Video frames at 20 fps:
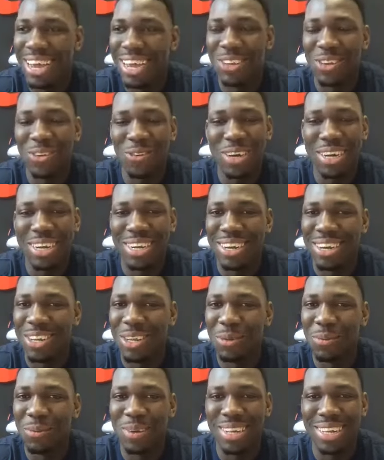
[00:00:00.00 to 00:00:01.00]
enjoy it
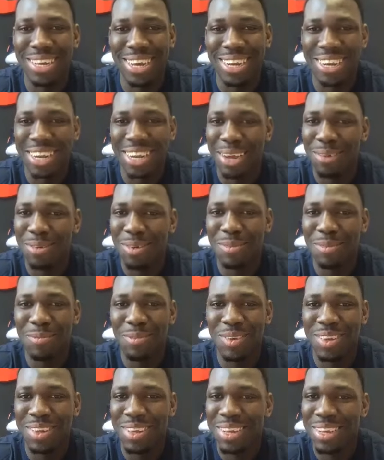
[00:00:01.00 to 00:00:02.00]
100%, every
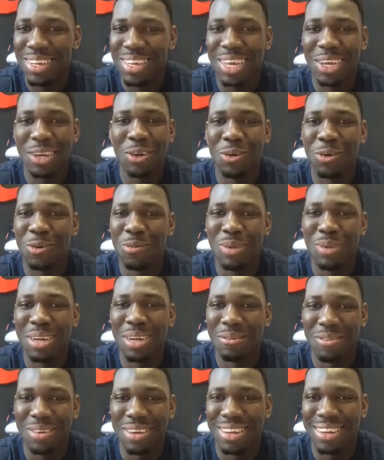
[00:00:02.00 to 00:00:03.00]
single bit
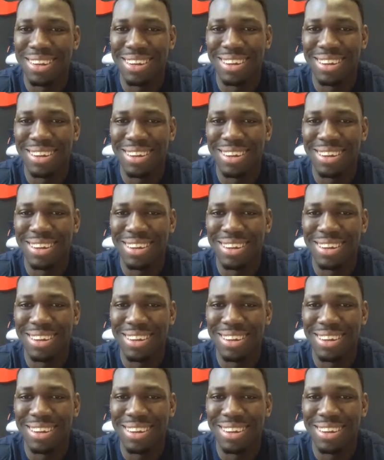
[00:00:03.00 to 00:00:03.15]
of it.